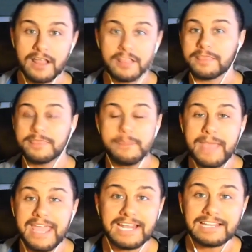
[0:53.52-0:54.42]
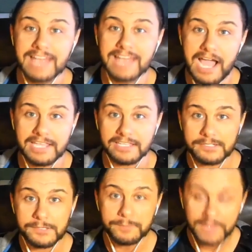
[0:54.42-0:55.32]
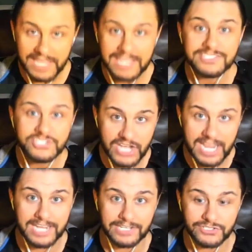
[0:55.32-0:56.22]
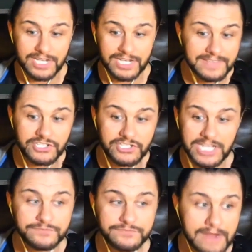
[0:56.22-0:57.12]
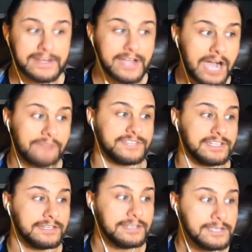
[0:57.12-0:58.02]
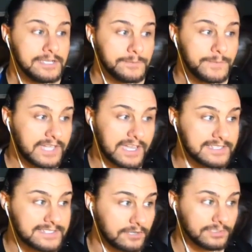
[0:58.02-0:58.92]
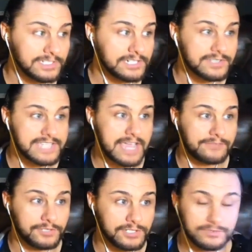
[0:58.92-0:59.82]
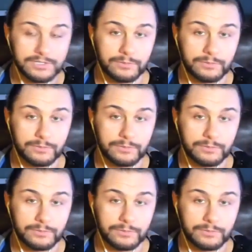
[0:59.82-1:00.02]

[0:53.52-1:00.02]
The man ain't lying. Plans change and they change very often because earlier this afternoon, there